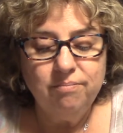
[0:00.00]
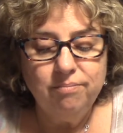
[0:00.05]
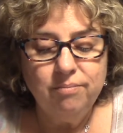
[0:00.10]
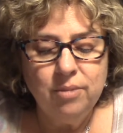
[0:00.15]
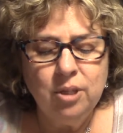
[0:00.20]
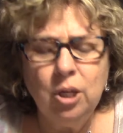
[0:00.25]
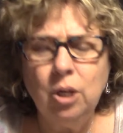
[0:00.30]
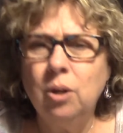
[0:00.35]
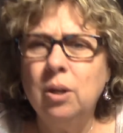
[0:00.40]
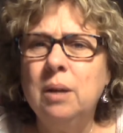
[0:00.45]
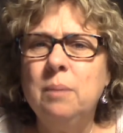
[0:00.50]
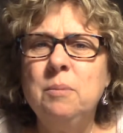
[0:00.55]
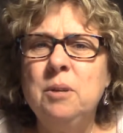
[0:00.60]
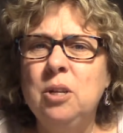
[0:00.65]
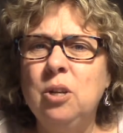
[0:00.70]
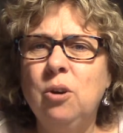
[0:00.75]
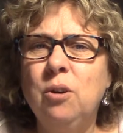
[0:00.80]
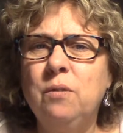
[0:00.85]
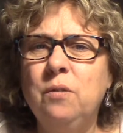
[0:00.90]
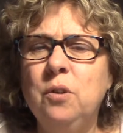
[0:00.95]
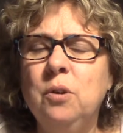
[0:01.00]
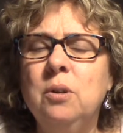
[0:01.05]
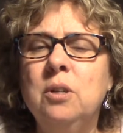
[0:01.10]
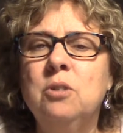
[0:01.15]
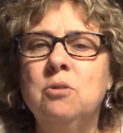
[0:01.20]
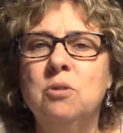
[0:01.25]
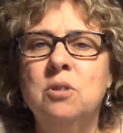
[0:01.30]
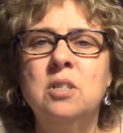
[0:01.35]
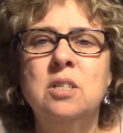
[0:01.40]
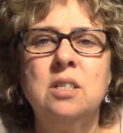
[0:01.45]
you know, let me know if you're
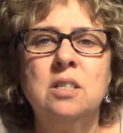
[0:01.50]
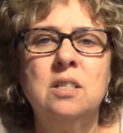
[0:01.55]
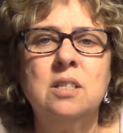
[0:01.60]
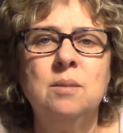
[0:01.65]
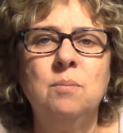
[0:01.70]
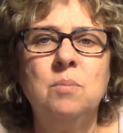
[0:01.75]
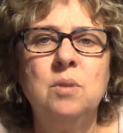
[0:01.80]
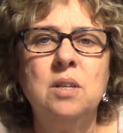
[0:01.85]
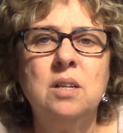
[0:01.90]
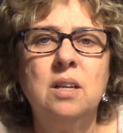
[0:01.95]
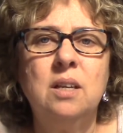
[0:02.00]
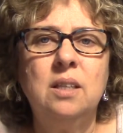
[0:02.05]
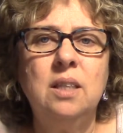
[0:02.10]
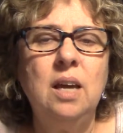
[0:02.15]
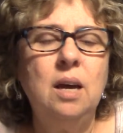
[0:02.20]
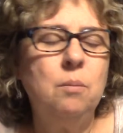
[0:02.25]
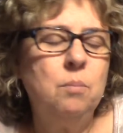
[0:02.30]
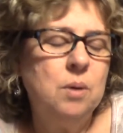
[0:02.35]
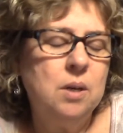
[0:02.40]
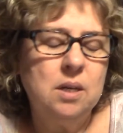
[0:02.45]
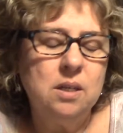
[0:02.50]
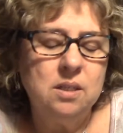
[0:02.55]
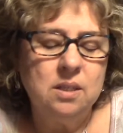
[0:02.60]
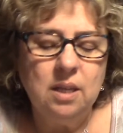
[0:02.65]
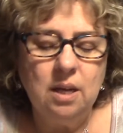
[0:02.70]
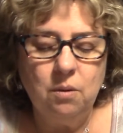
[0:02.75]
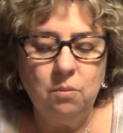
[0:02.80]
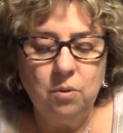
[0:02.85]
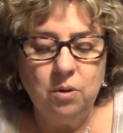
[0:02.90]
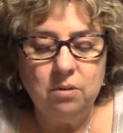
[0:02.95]
interested in something like that, because
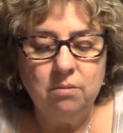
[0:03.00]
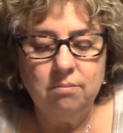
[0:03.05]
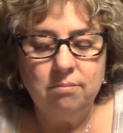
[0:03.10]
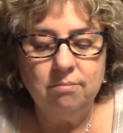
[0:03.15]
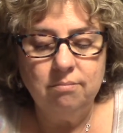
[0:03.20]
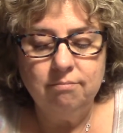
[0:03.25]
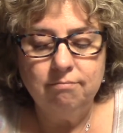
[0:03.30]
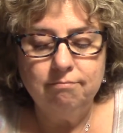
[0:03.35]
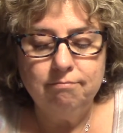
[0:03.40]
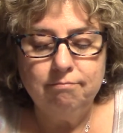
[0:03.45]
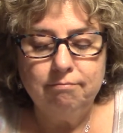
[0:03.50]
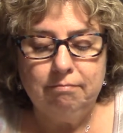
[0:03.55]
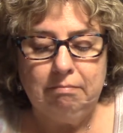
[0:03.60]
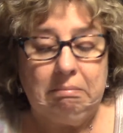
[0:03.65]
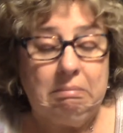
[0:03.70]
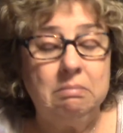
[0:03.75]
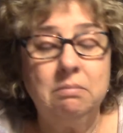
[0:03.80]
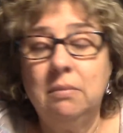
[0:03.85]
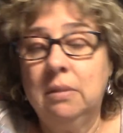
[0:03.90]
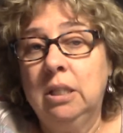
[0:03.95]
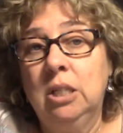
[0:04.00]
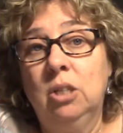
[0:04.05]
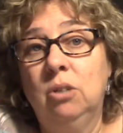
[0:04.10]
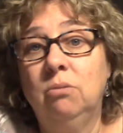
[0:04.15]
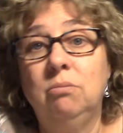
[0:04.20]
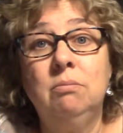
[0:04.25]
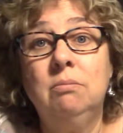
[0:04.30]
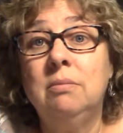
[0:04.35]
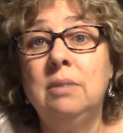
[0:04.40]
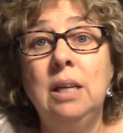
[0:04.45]
that would, you
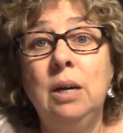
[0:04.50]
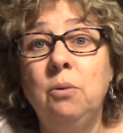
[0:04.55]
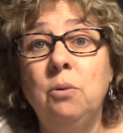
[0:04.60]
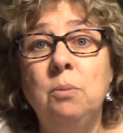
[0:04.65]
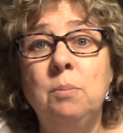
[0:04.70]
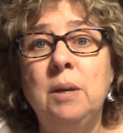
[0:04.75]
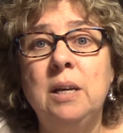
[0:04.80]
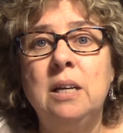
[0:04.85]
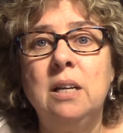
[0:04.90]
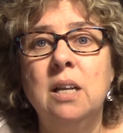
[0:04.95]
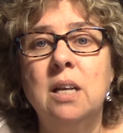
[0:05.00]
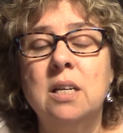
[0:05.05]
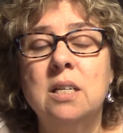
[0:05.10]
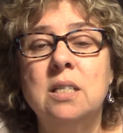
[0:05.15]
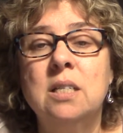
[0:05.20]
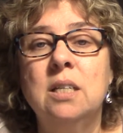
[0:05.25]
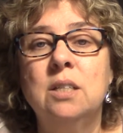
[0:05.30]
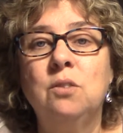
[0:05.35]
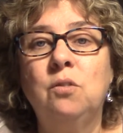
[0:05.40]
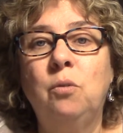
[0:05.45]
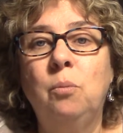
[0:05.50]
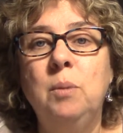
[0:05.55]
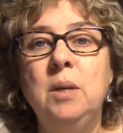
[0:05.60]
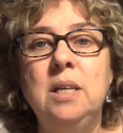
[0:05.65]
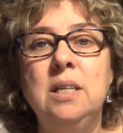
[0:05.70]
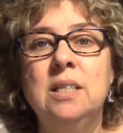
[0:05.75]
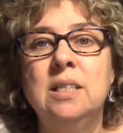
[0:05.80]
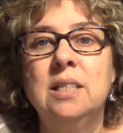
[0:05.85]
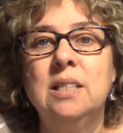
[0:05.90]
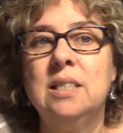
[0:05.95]
know, that would make a lot of sense for
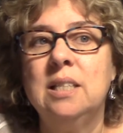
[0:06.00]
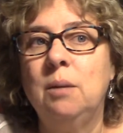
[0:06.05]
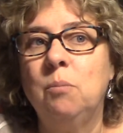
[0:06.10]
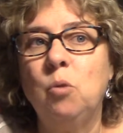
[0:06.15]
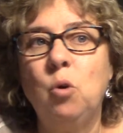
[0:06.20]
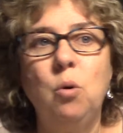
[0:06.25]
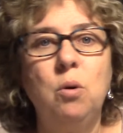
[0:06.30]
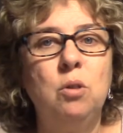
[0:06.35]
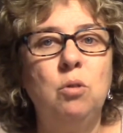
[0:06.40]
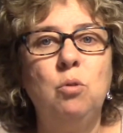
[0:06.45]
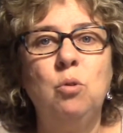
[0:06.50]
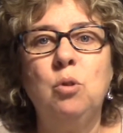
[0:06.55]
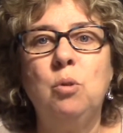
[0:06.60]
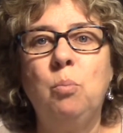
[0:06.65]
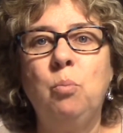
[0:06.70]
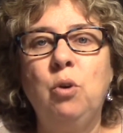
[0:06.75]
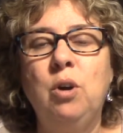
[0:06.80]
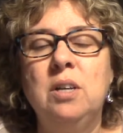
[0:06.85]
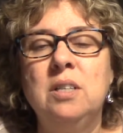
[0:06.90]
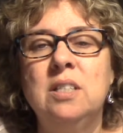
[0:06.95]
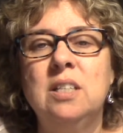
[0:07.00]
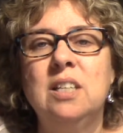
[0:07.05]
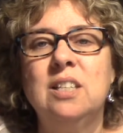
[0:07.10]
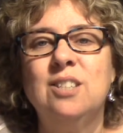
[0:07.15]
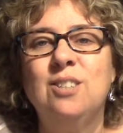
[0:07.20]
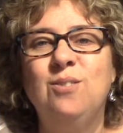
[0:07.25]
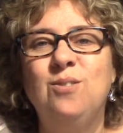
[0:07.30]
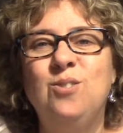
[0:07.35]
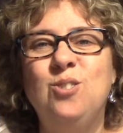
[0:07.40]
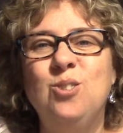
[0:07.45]
me, since I'm going through the
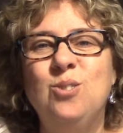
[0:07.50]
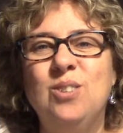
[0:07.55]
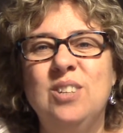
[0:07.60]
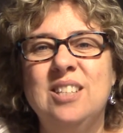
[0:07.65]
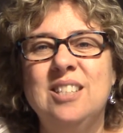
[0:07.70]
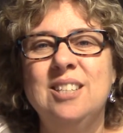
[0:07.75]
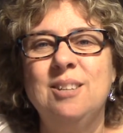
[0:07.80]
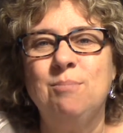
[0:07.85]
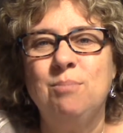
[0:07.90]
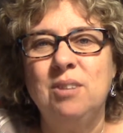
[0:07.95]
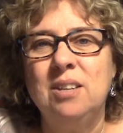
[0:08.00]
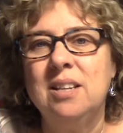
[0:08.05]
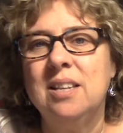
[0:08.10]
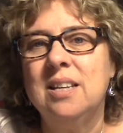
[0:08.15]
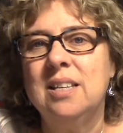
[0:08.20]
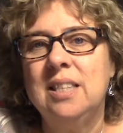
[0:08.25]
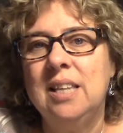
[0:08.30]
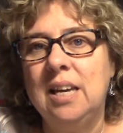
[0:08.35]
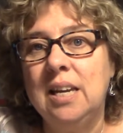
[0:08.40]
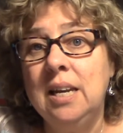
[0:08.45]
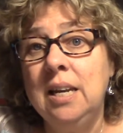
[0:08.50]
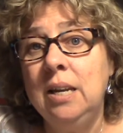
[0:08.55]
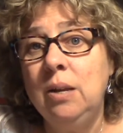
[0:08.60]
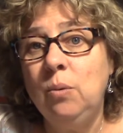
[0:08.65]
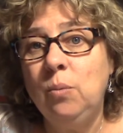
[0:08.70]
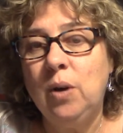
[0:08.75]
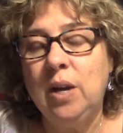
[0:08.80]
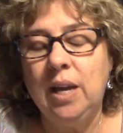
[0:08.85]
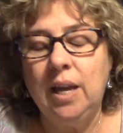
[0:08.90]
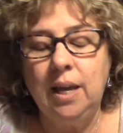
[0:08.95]
process of doing something like that
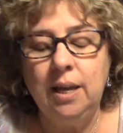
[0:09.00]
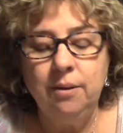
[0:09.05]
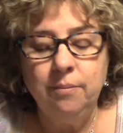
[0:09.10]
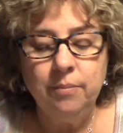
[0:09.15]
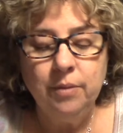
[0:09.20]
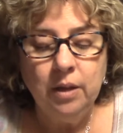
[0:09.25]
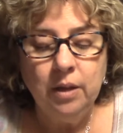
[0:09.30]
anyway.